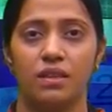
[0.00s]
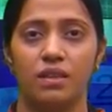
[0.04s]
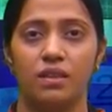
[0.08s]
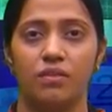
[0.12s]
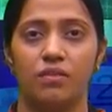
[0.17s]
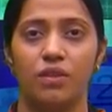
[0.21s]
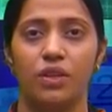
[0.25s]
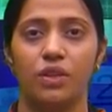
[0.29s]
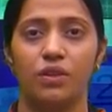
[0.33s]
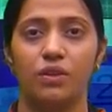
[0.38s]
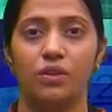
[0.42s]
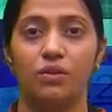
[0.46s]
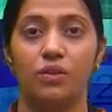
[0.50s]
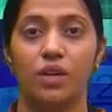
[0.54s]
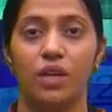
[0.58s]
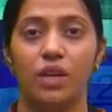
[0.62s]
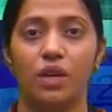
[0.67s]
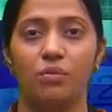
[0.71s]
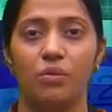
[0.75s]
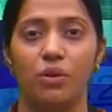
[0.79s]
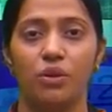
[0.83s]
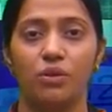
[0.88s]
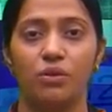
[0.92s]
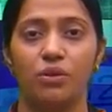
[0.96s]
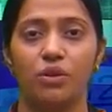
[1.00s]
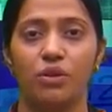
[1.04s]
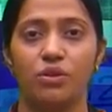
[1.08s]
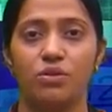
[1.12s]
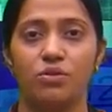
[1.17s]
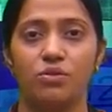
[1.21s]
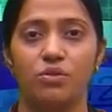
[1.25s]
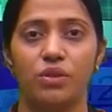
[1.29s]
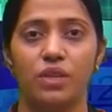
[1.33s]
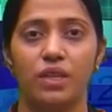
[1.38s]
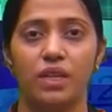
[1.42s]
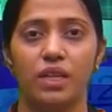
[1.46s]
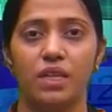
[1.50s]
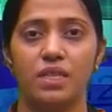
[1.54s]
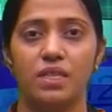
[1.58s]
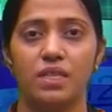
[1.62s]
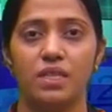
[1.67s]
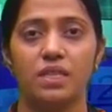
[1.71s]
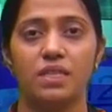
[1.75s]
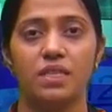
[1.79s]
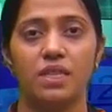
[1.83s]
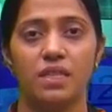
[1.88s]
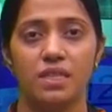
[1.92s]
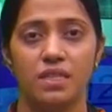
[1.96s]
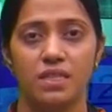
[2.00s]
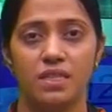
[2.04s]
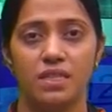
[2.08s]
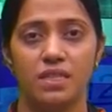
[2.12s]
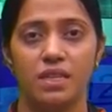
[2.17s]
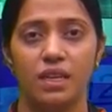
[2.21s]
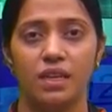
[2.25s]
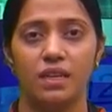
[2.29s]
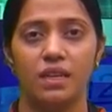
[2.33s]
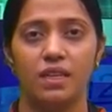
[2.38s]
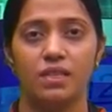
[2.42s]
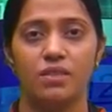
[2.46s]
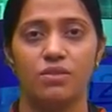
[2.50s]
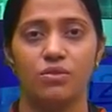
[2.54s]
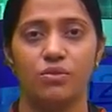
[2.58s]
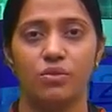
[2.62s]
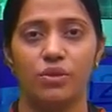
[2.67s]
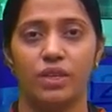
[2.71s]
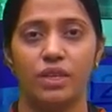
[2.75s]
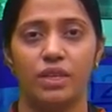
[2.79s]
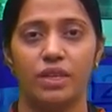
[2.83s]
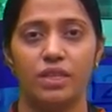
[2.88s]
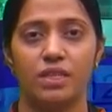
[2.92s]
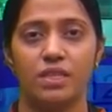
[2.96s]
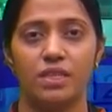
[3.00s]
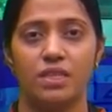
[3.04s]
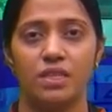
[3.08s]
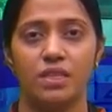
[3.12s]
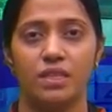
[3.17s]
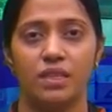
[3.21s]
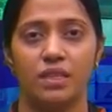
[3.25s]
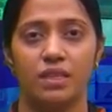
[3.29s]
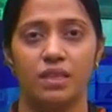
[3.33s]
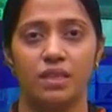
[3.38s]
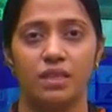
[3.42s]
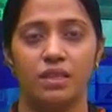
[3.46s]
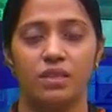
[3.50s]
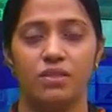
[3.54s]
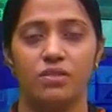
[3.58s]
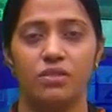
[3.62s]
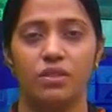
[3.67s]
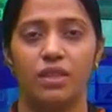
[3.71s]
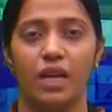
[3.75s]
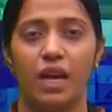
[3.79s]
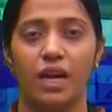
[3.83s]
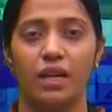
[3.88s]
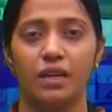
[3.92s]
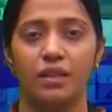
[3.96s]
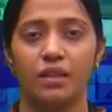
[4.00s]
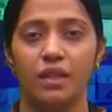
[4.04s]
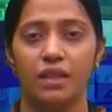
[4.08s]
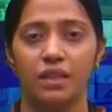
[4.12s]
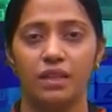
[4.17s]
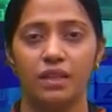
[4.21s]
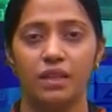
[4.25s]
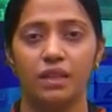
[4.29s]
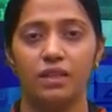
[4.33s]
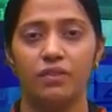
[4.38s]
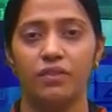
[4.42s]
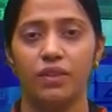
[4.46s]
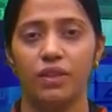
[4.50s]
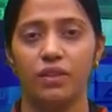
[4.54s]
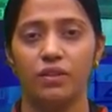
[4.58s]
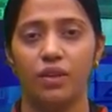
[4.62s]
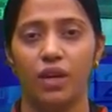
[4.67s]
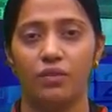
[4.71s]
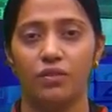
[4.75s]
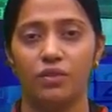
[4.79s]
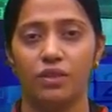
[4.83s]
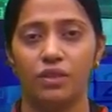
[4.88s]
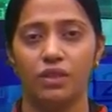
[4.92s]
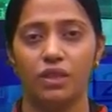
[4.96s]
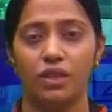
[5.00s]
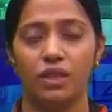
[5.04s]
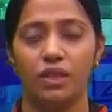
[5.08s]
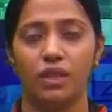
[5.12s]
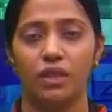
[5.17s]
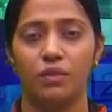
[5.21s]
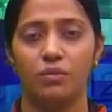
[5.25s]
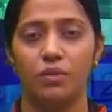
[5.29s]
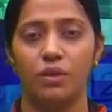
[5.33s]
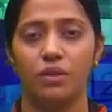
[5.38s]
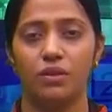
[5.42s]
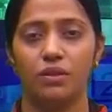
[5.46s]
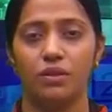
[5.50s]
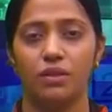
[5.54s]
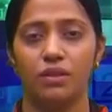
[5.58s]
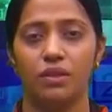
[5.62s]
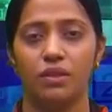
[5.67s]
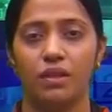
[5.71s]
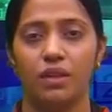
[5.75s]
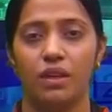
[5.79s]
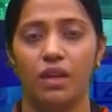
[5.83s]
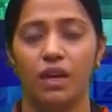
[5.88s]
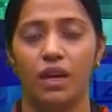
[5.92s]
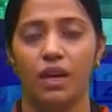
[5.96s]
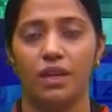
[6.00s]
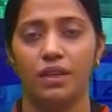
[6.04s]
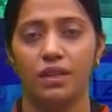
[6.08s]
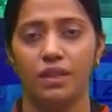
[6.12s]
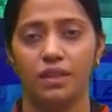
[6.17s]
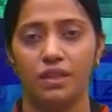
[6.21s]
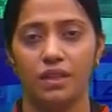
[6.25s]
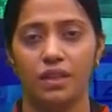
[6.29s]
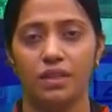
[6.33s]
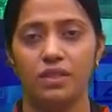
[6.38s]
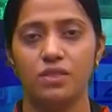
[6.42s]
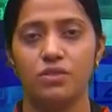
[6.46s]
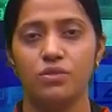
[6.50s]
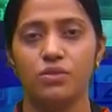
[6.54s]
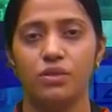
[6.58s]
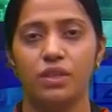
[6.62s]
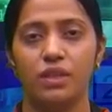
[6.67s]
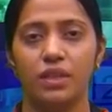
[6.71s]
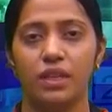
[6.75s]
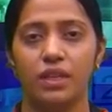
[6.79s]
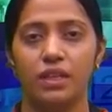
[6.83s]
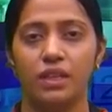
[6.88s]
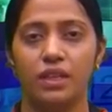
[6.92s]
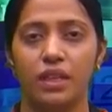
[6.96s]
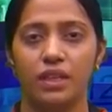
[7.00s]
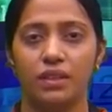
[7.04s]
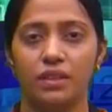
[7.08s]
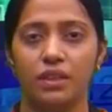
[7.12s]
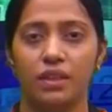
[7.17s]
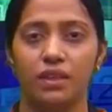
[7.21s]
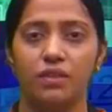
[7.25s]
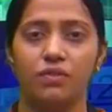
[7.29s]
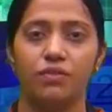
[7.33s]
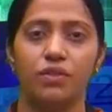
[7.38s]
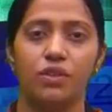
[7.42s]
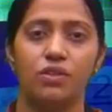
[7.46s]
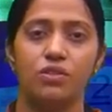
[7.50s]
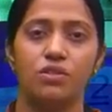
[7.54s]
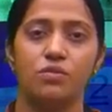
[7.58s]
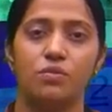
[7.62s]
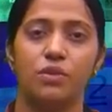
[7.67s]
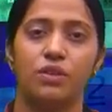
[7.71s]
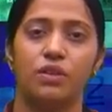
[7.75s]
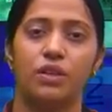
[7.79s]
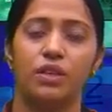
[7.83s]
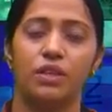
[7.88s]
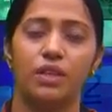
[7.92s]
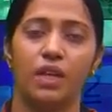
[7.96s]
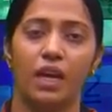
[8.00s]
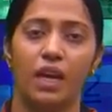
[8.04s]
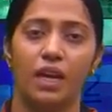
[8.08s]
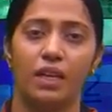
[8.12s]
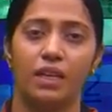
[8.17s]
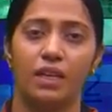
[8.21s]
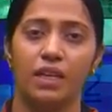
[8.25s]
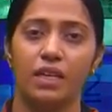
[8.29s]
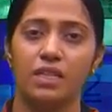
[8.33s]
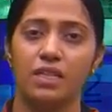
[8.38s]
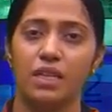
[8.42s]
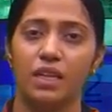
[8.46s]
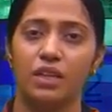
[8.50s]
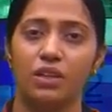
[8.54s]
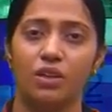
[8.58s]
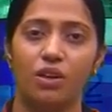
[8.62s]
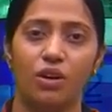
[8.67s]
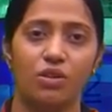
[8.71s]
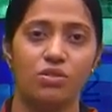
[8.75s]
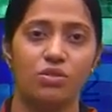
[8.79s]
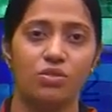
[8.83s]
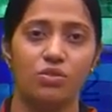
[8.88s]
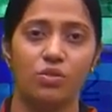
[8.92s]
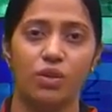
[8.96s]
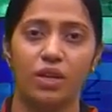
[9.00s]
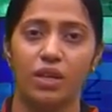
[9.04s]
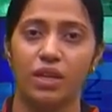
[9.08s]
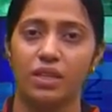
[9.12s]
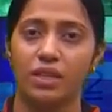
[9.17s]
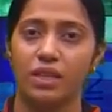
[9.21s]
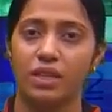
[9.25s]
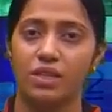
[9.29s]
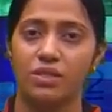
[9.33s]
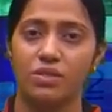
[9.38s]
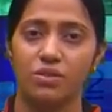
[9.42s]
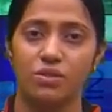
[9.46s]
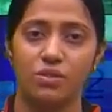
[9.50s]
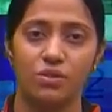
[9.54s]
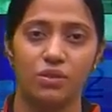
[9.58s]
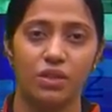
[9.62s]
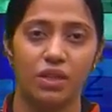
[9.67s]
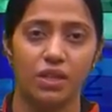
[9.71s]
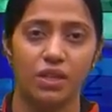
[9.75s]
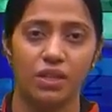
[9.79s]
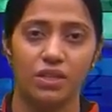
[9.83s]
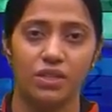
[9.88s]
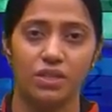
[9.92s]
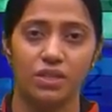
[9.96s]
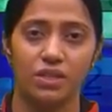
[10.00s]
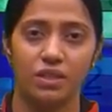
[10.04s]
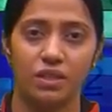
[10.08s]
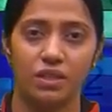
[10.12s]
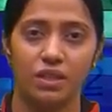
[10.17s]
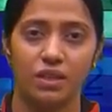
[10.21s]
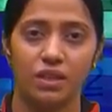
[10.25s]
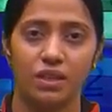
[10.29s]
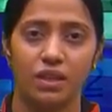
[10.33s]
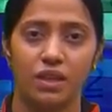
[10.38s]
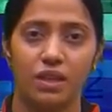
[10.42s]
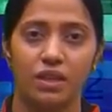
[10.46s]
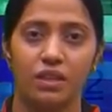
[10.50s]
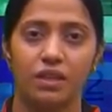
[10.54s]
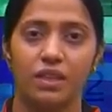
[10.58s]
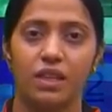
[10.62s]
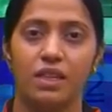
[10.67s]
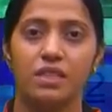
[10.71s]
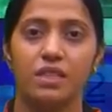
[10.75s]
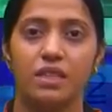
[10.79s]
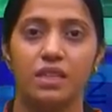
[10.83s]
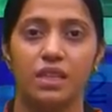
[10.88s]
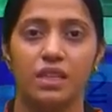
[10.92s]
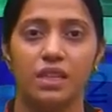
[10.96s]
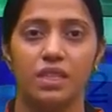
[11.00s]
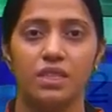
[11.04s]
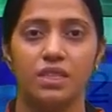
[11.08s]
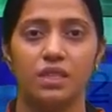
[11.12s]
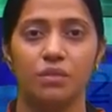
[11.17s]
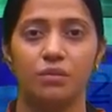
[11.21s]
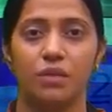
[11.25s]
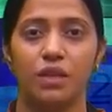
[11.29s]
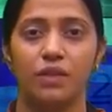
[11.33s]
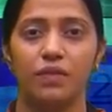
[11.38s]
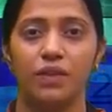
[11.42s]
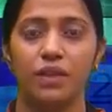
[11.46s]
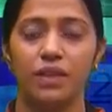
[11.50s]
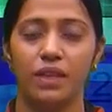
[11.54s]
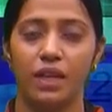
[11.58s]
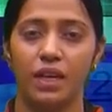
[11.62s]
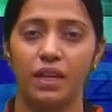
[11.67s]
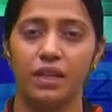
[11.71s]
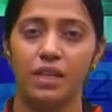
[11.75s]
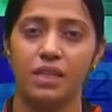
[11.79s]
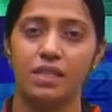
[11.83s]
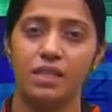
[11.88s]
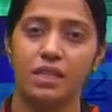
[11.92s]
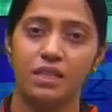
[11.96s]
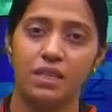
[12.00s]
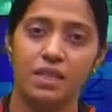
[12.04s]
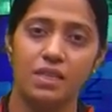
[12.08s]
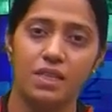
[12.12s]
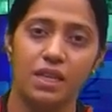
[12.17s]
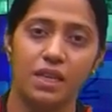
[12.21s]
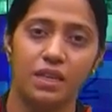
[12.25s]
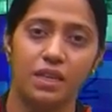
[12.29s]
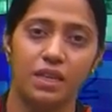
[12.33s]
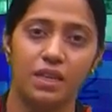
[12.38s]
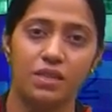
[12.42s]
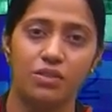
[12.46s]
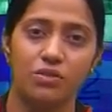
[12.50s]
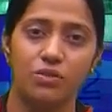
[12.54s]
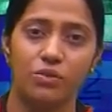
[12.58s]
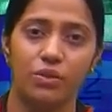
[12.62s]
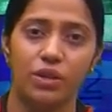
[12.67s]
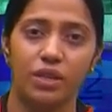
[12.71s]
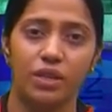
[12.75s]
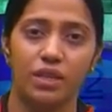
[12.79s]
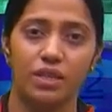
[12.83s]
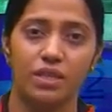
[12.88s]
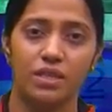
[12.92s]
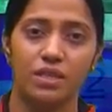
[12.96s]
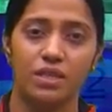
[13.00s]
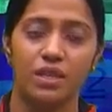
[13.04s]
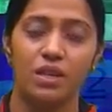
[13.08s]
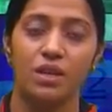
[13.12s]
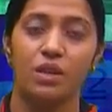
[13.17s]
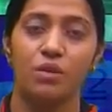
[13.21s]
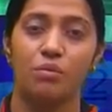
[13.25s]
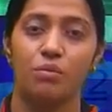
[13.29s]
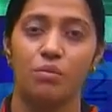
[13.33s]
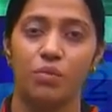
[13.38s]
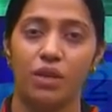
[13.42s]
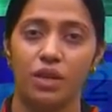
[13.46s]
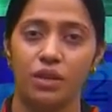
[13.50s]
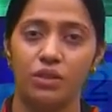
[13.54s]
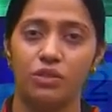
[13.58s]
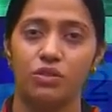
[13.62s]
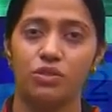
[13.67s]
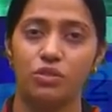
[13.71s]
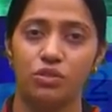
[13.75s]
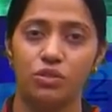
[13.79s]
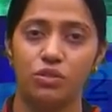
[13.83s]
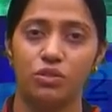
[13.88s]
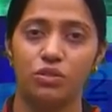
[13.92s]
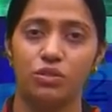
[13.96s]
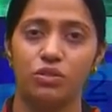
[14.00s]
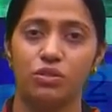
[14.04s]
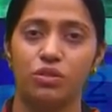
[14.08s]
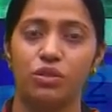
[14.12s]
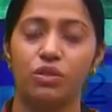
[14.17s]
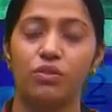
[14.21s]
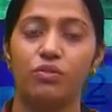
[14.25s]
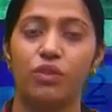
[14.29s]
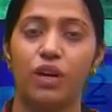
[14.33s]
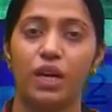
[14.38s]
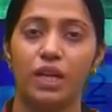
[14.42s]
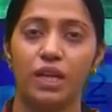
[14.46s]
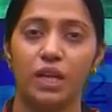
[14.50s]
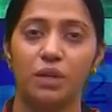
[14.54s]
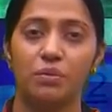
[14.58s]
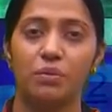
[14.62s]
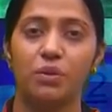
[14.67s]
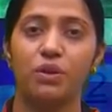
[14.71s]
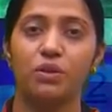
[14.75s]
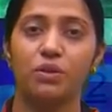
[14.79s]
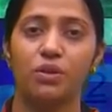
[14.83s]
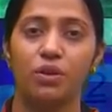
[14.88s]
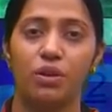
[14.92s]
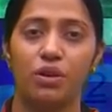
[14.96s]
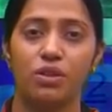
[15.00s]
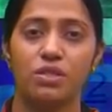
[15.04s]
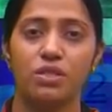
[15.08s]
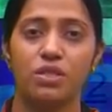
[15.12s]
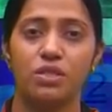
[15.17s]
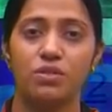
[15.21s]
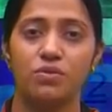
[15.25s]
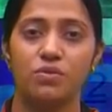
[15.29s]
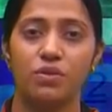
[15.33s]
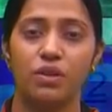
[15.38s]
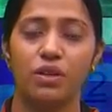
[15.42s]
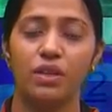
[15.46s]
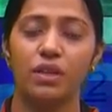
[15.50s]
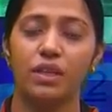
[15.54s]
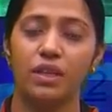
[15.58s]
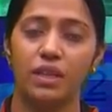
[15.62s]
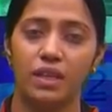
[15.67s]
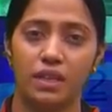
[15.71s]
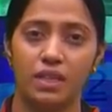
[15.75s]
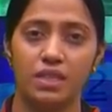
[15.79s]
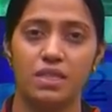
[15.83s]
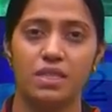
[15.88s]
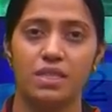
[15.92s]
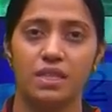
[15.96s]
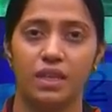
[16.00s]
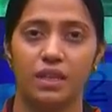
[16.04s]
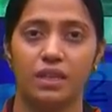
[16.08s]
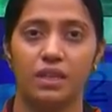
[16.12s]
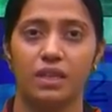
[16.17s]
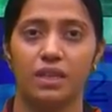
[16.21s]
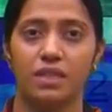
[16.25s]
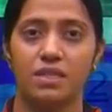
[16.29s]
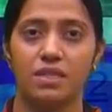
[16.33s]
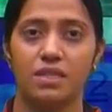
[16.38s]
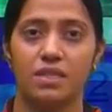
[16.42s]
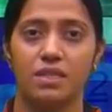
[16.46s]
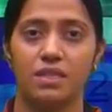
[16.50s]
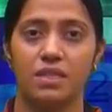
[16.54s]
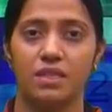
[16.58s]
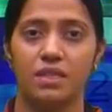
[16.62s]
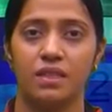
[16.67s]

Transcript: We know 1 upon cos square x is sec a square x. So that in that way you have to think about. And either student can get confused because tan x and cos square x there is no relation. There is a relation between tan x and the sec a square x. But you should to know 1 upon cos is what? It is sec x.